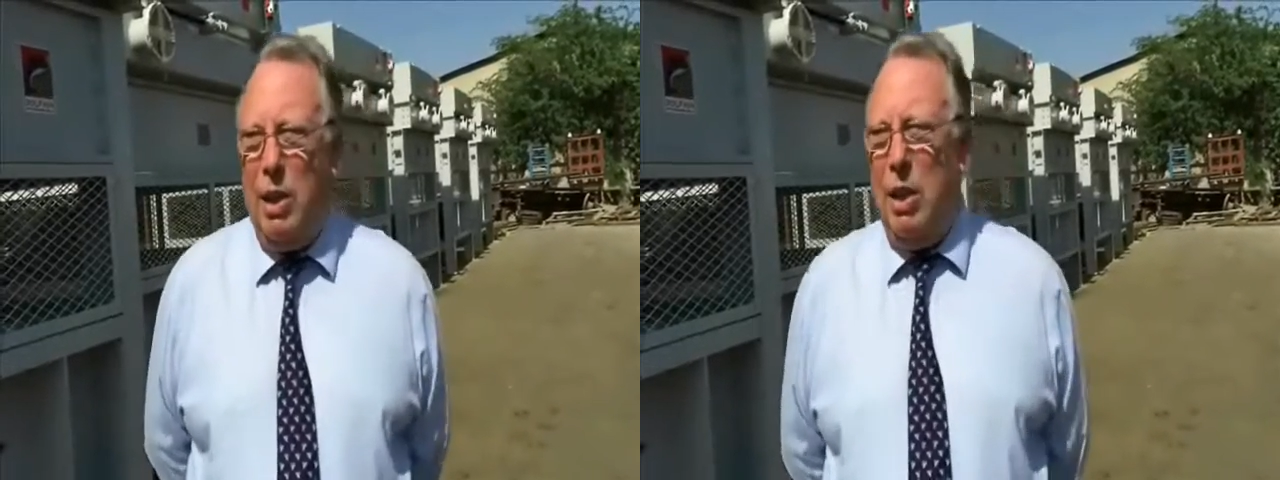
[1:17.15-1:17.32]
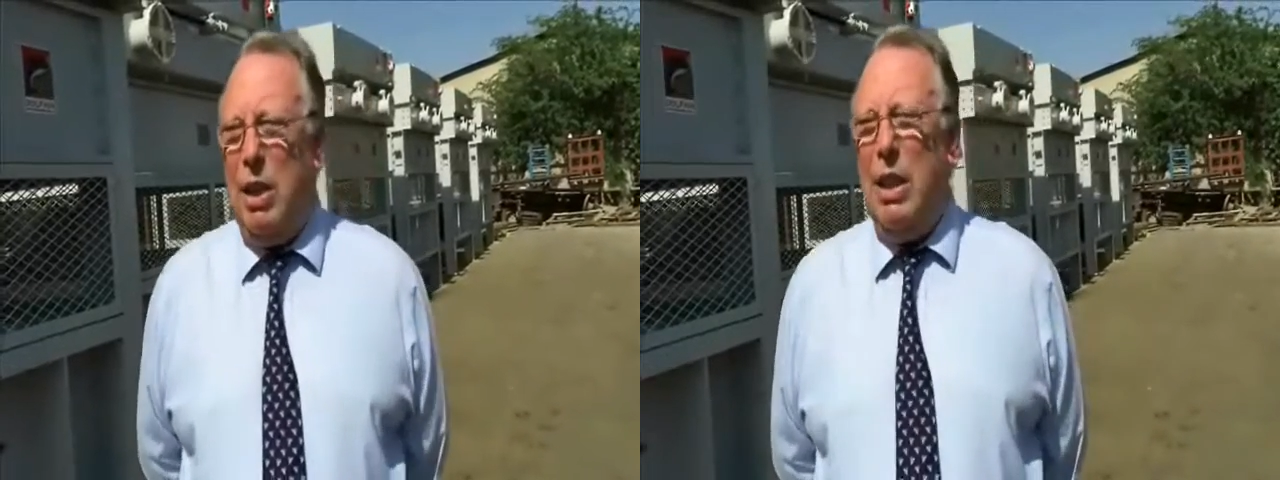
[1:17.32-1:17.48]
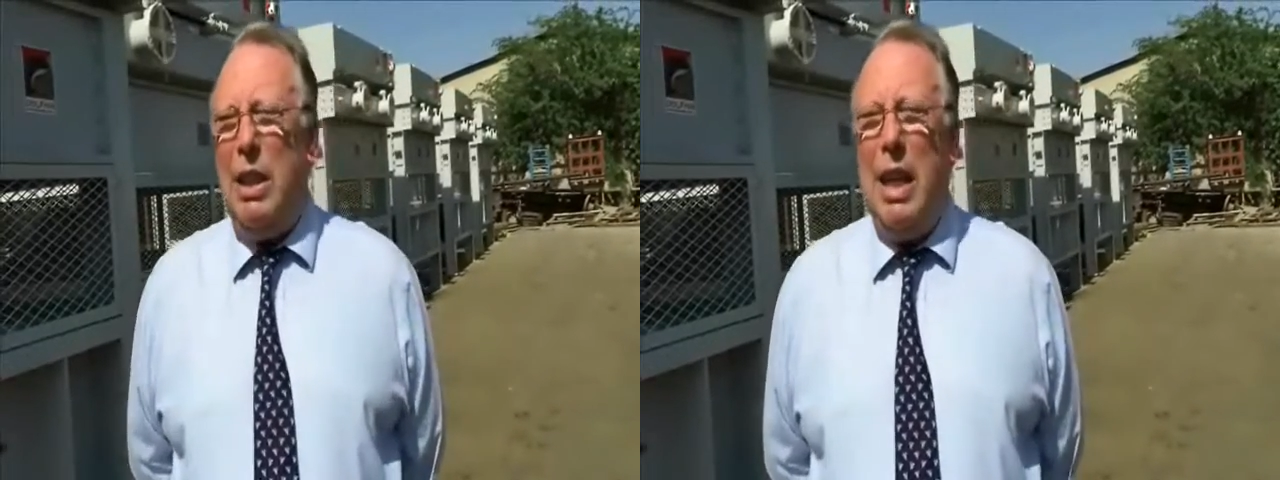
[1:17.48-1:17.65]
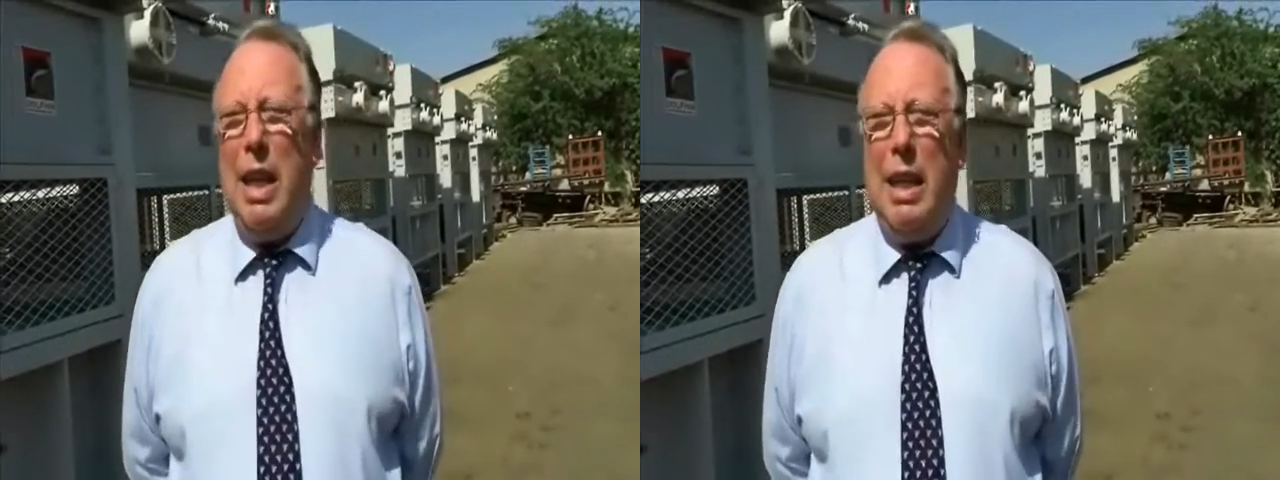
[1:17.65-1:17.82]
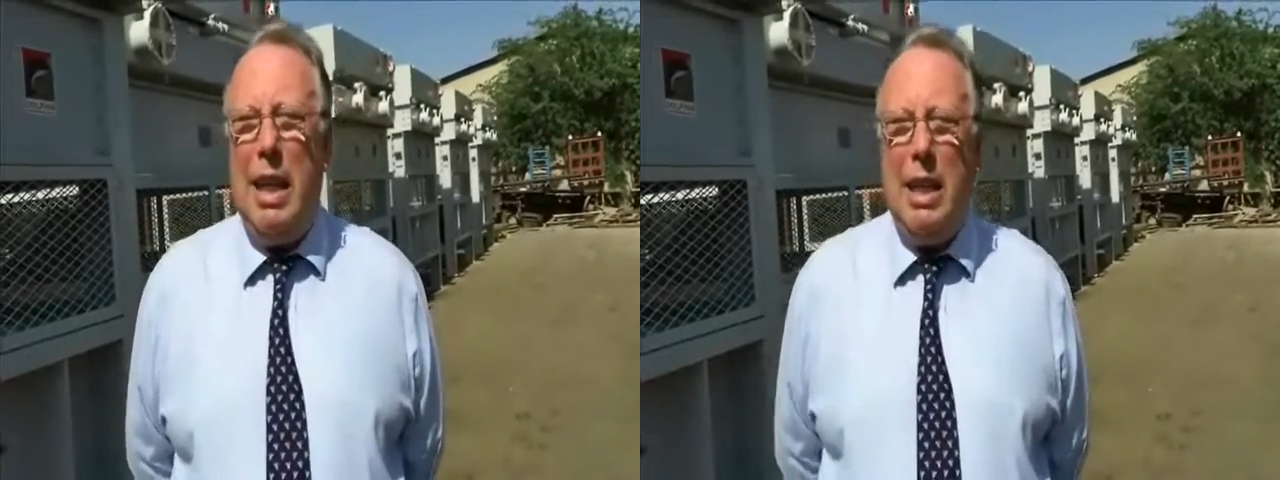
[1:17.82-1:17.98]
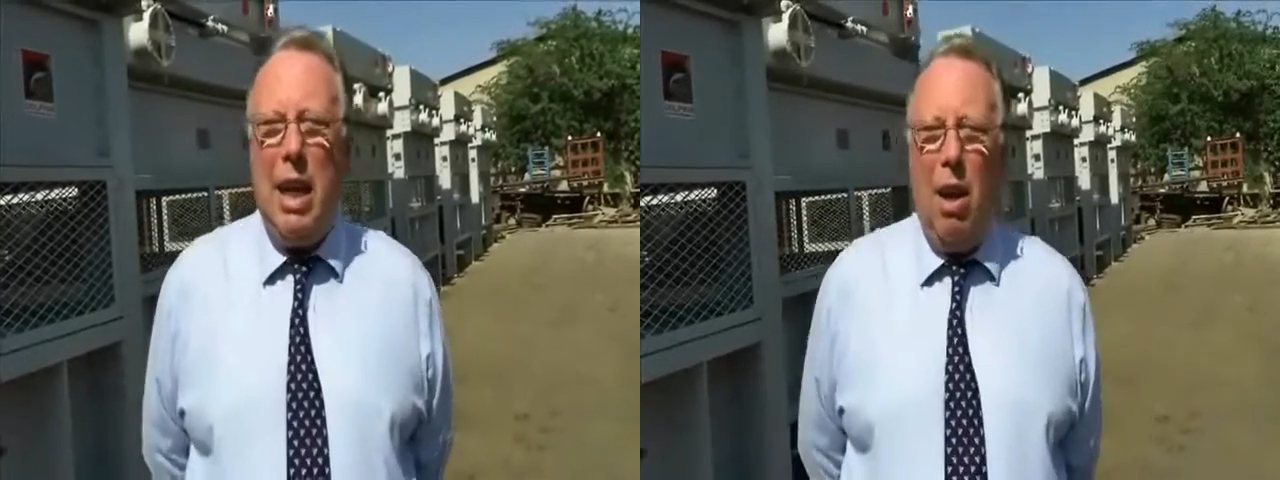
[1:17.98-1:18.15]
As you can see,
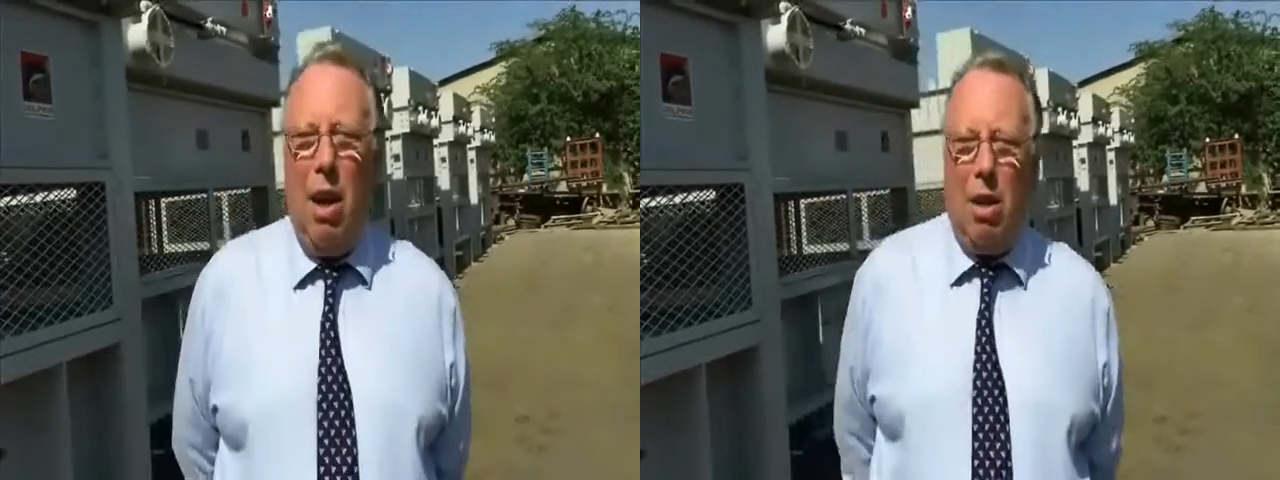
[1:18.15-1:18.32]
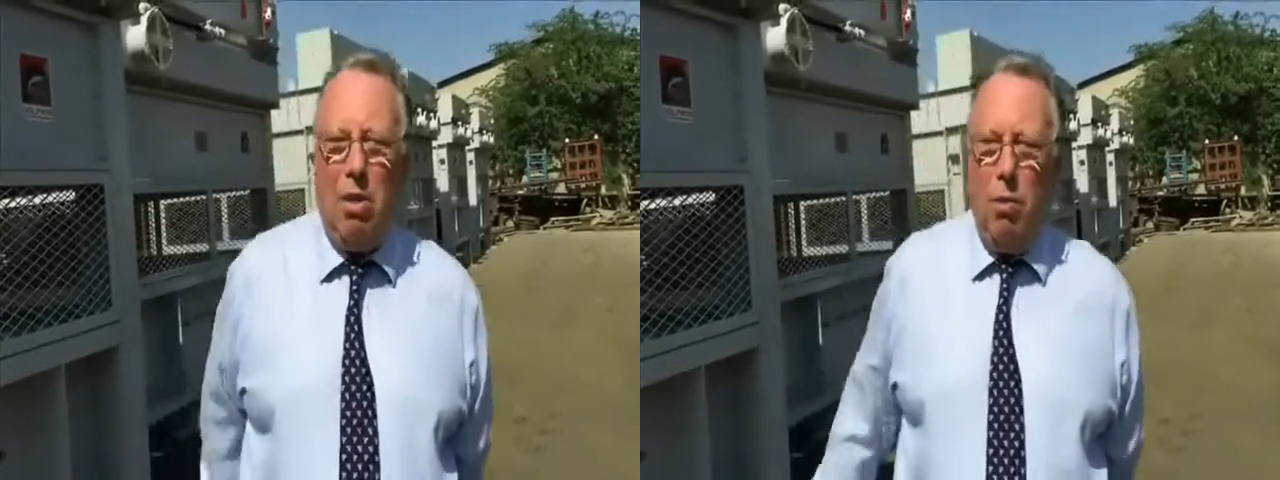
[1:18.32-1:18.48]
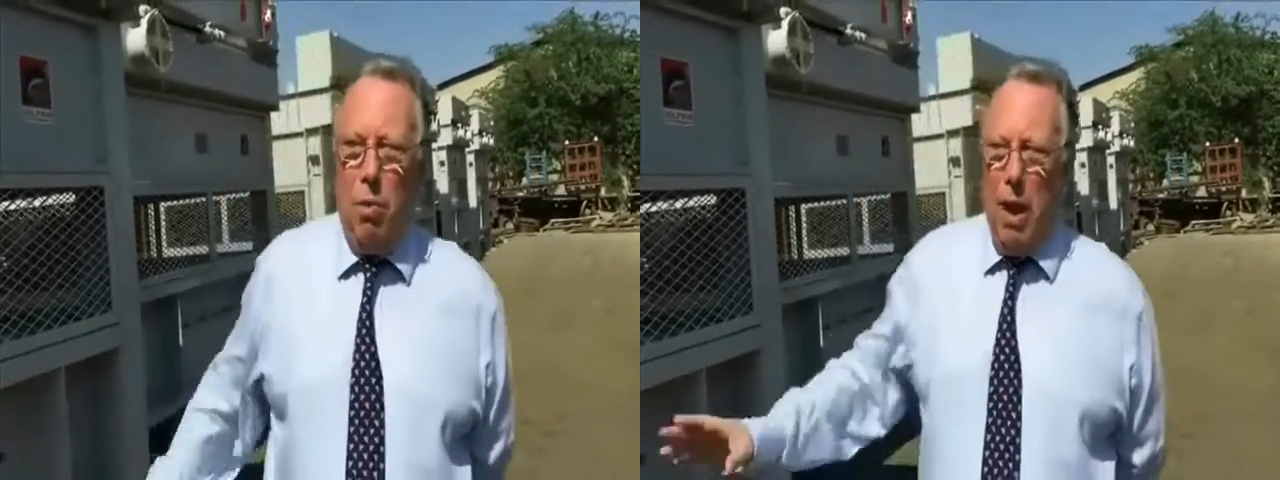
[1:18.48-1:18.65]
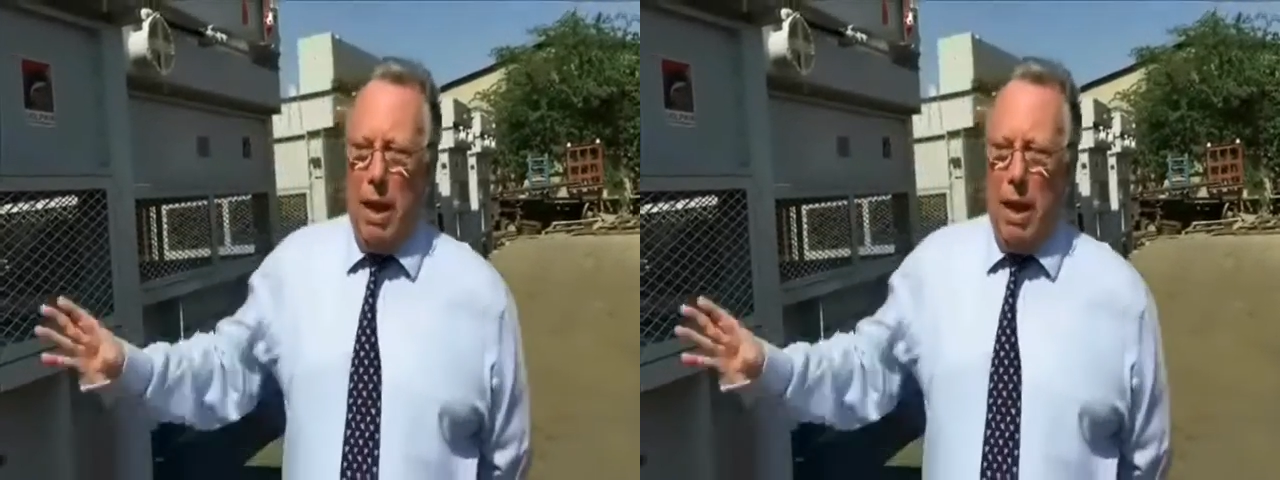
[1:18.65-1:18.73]
there's a lot of